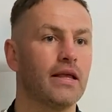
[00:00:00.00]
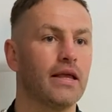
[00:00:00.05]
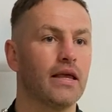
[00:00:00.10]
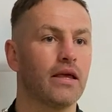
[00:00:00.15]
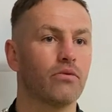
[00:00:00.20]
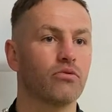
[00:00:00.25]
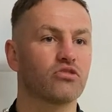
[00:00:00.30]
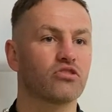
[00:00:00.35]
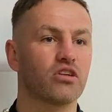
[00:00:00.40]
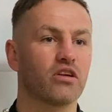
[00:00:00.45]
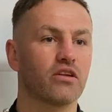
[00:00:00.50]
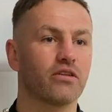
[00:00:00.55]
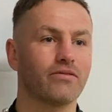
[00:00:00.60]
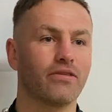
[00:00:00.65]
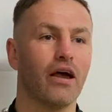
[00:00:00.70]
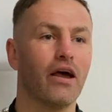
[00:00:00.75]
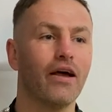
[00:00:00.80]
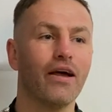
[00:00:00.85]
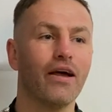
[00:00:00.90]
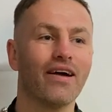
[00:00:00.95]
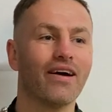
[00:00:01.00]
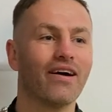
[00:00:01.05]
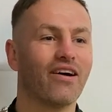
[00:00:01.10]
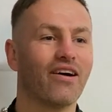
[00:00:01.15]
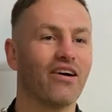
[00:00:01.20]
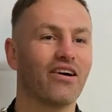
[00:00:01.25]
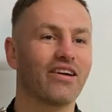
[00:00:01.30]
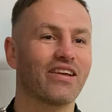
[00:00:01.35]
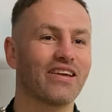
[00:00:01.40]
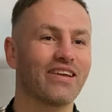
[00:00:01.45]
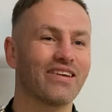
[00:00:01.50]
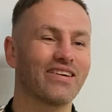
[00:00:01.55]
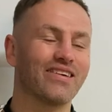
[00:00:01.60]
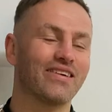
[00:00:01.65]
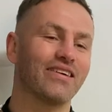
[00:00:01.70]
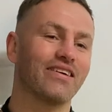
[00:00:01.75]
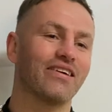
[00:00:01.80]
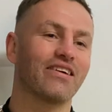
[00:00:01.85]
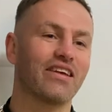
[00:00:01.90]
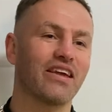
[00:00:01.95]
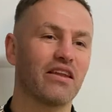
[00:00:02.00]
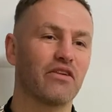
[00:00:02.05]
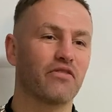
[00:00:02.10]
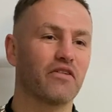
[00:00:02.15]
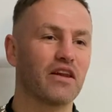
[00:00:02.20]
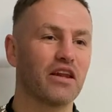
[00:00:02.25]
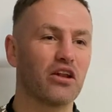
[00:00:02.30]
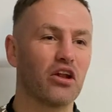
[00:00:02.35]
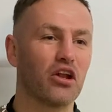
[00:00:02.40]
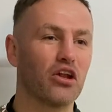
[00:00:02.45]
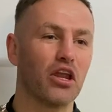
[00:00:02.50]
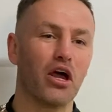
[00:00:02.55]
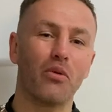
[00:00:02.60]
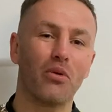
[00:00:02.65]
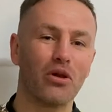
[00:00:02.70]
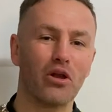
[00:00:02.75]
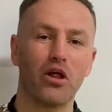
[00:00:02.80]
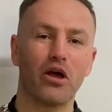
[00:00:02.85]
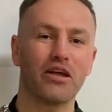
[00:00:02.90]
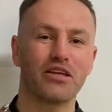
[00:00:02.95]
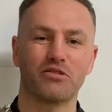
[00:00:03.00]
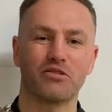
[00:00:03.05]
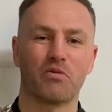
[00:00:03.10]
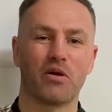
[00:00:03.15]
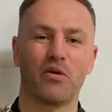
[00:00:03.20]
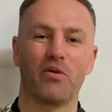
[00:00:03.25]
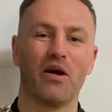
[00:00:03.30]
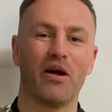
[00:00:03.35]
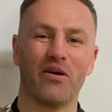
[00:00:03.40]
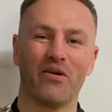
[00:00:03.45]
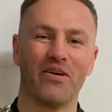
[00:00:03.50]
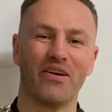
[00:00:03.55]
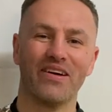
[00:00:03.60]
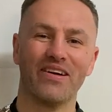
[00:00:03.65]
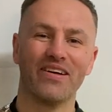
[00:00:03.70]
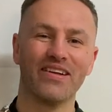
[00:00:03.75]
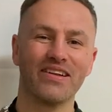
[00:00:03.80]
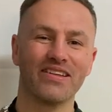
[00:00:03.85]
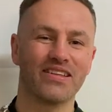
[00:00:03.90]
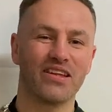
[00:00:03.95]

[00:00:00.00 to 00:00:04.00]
It was that I, I get the feeling like no one likes Bruel.